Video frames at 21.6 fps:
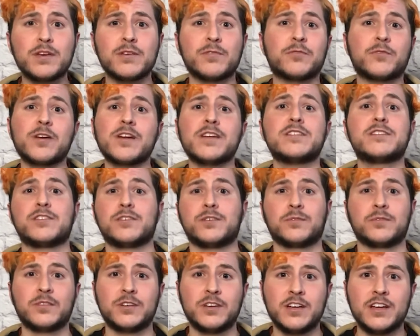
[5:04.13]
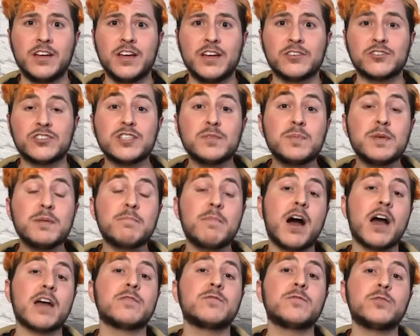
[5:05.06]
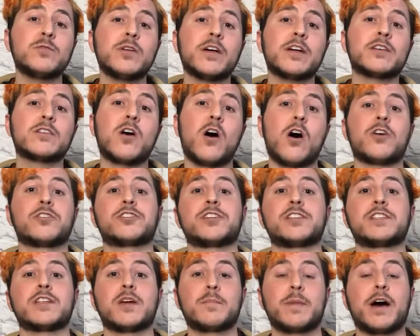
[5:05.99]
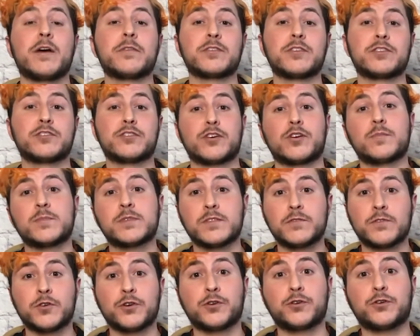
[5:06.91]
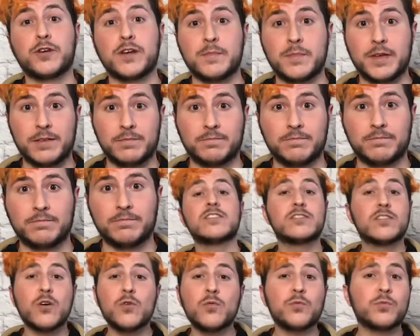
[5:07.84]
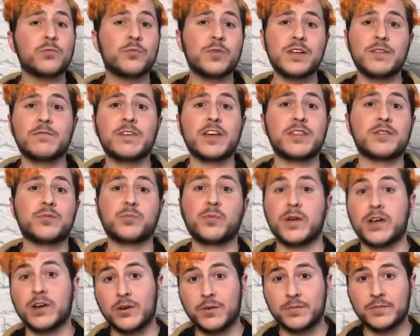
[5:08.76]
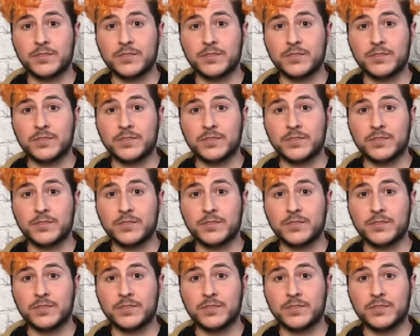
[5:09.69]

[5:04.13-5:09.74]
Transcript: afraid to. Just be mindful and cautious about the terms of your agreement. Don't reinvent the wheel.